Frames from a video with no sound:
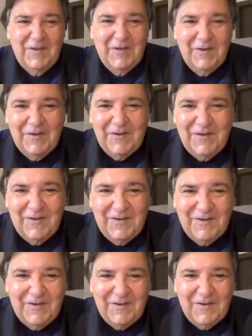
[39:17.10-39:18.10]

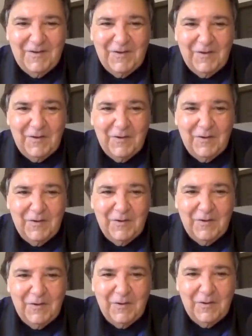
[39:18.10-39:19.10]

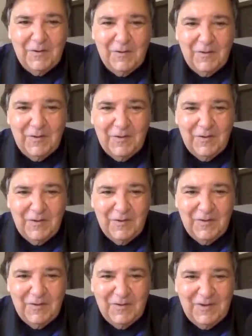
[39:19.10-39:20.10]

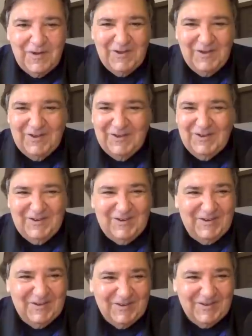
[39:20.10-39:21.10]

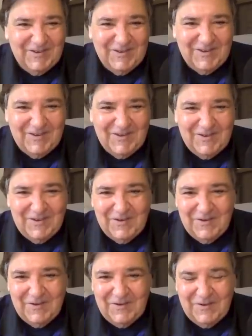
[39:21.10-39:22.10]

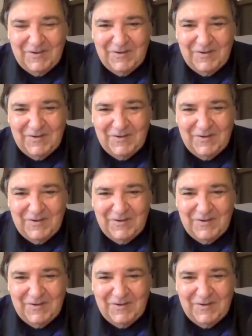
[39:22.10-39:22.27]
The person shown says nothing.